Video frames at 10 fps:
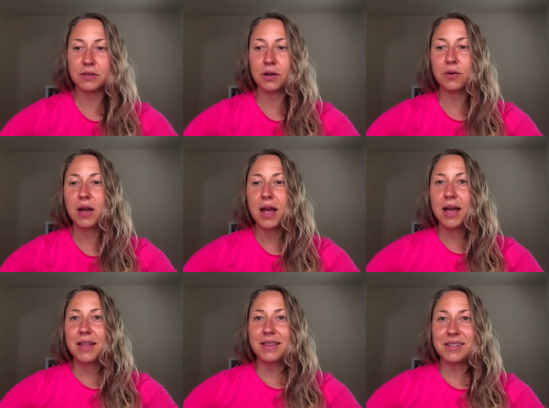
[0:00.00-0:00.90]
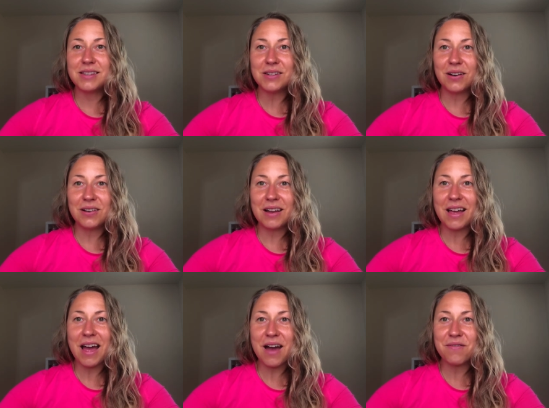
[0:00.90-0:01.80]
So this is all I
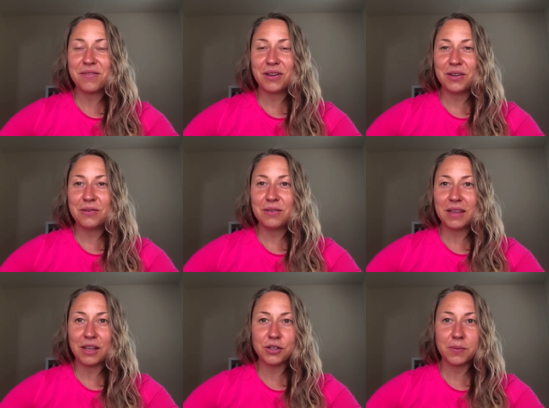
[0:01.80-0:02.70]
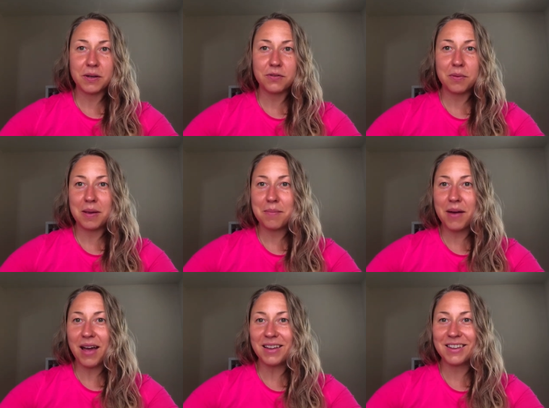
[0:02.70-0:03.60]
have for you. Thank you so much for being
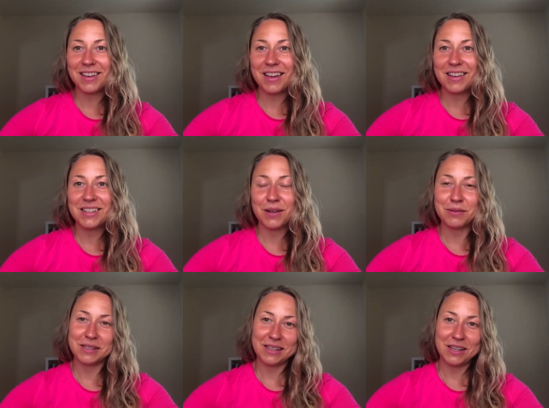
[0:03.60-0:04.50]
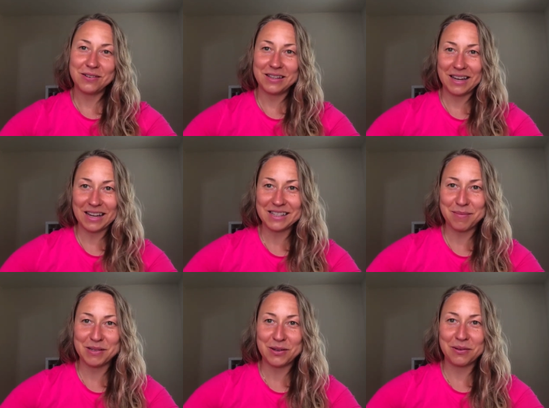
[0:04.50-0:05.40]
back, and I will see you in the next
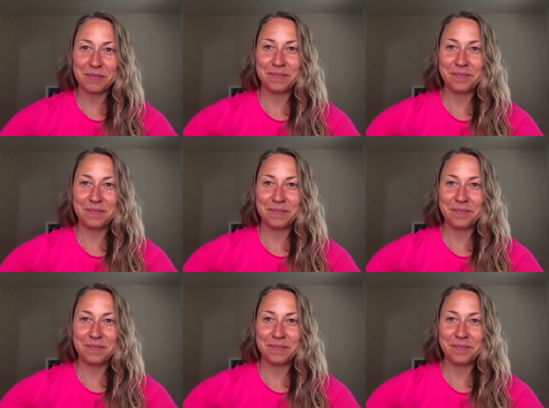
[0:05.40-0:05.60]
episode.